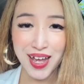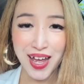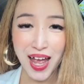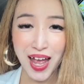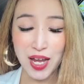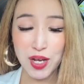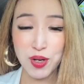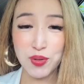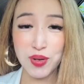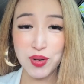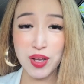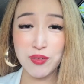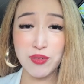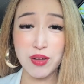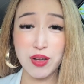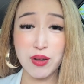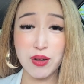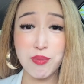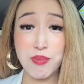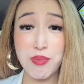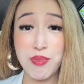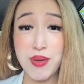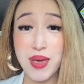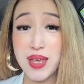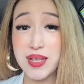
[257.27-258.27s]
I could have an
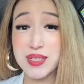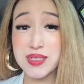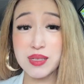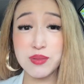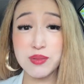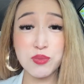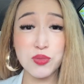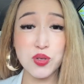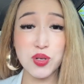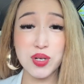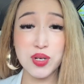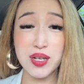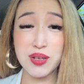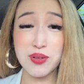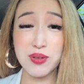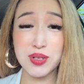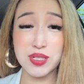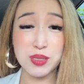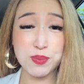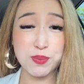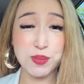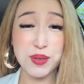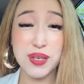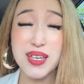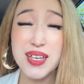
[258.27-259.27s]
amazing morning
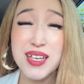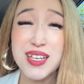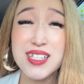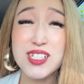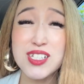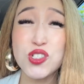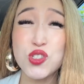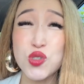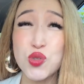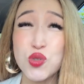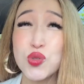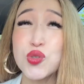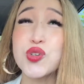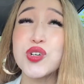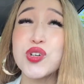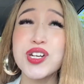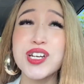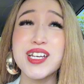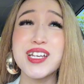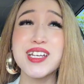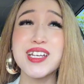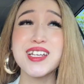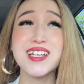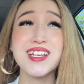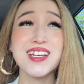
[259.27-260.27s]
with peace,
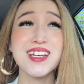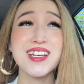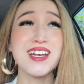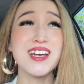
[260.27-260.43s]
joy,